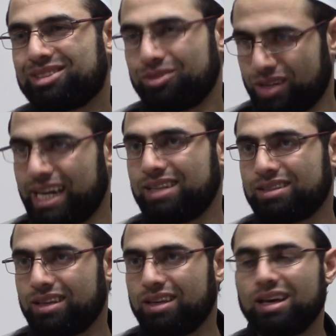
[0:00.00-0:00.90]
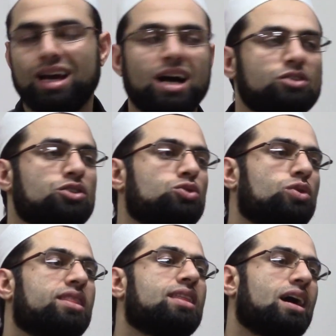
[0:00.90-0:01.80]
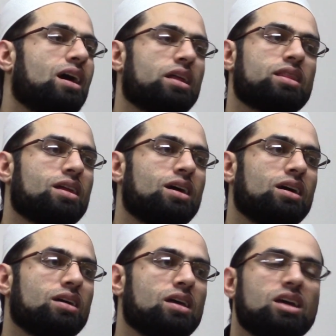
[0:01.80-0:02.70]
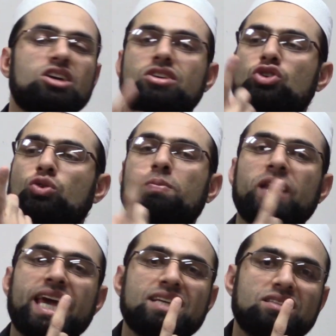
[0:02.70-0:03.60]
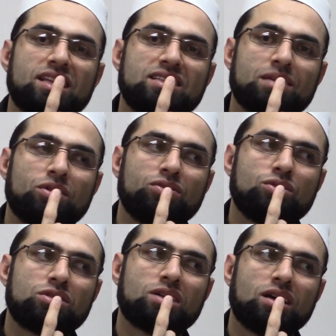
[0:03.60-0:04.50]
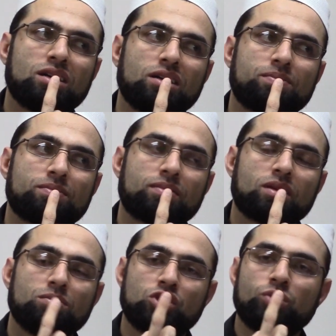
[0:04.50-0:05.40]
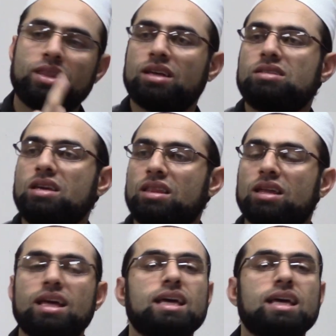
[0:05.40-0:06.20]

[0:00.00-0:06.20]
right? How do you do the and the? You place the tip of your tongue between the teeth.